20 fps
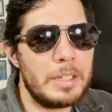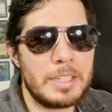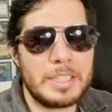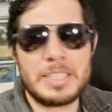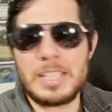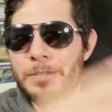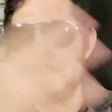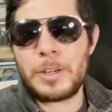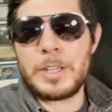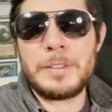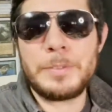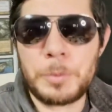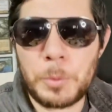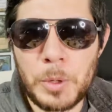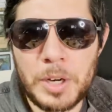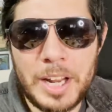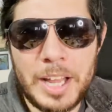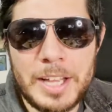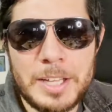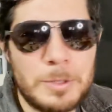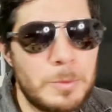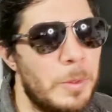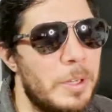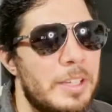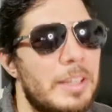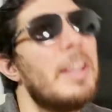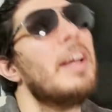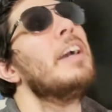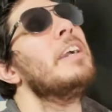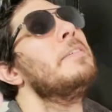except for everyone has
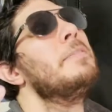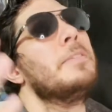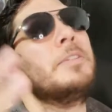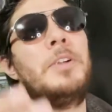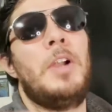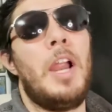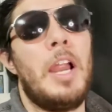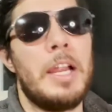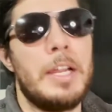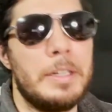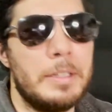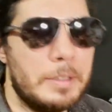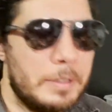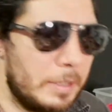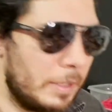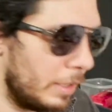1 life. Great.